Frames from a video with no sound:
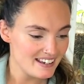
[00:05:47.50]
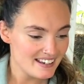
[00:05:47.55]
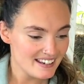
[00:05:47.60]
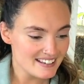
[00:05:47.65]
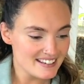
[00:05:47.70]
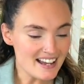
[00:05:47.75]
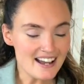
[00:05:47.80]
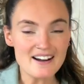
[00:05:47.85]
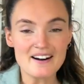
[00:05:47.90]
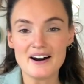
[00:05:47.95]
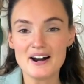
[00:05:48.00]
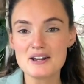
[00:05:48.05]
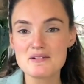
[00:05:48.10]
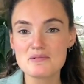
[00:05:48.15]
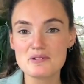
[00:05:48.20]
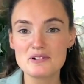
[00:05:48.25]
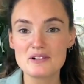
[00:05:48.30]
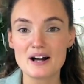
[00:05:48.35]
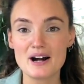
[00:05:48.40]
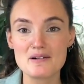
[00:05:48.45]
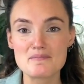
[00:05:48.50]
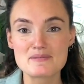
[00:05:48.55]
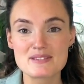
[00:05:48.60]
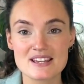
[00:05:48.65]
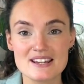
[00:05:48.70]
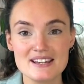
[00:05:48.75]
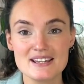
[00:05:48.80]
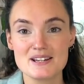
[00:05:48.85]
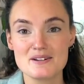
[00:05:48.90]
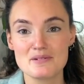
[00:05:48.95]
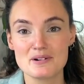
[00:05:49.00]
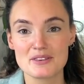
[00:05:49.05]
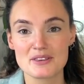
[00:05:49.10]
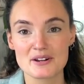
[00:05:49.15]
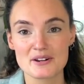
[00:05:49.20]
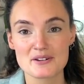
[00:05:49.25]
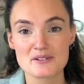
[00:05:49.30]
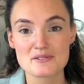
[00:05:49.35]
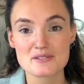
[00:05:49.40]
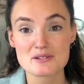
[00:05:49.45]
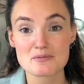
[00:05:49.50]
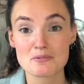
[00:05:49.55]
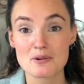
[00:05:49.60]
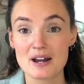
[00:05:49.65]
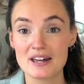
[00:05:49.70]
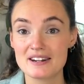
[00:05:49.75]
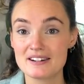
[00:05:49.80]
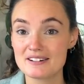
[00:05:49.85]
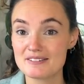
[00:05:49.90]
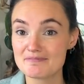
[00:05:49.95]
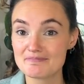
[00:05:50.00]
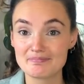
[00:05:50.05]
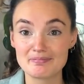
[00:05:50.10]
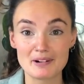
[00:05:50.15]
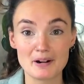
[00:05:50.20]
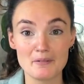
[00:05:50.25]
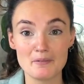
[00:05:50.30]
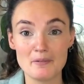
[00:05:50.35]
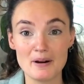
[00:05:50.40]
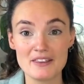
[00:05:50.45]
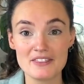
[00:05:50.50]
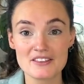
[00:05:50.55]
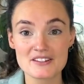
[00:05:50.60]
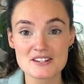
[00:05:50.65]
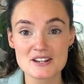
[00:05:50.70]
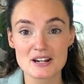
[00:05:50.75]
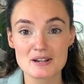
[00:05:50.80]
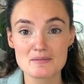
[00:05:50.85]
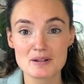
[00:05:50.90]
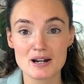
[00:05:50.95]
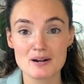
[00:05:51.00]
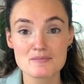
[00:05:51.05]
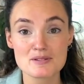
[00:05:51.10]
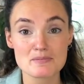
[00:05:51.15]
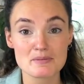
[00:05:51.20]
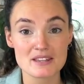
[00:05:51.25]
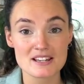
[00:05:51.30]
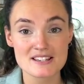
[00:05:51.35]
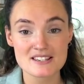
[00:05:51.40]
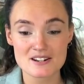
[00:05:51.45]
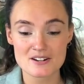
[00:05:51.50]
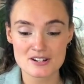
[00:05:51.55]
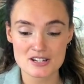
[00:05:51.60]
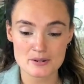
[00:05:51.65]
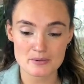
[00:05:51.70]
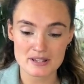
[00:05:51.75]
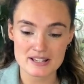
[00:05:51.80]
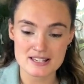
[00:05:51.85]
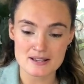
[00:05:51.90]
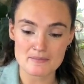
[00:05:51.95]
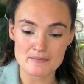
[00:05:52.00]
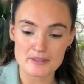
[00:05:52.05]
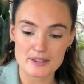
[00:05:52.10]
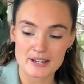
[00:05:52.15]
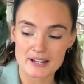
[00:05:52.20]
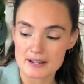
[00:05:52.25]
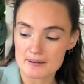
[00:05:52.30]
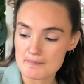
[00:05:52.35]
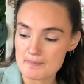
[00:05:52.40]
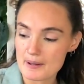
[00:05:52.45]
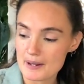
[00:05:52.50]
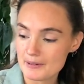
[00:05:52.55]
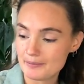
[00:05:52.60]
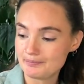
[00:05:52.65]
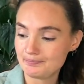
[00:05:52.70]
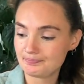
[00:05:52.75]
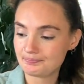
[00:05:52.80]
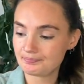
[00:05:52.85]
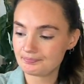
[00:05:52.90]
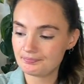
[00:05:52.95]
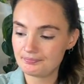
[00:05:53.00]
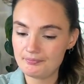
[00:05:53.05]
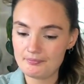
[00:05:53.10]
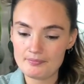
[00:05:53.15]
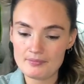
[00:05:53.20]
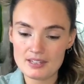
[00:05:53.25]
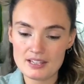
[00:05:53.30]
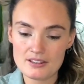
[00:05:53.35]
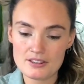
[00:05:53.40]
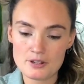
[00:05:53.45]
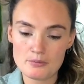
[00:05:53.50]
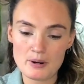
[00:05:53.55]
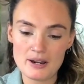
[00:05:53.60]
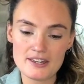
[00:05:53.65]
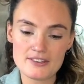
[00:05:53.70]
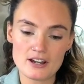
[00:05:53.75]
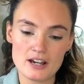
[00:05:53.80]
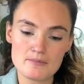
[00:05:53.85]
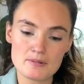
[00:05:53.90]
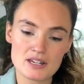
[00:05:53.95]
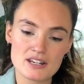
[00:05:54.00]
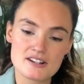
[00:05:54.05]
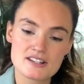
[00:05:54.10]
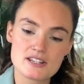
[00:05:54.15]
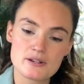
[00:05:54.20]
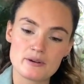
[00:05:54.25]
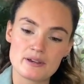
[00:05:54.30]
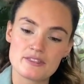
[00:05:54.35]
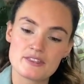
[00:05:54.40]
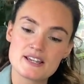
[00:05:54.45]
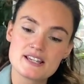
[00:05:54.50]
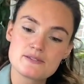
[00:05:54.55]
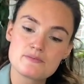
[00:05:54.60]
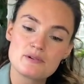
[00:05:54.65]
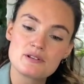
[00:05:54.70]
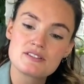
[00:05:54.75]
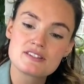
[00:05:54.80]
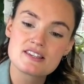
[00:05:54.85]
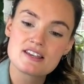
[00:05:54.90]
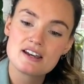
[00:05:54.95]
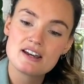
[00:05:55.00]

yeah, I will update you on those when when the time comes when they start doing something. But the way that I'm going to do it, these ones,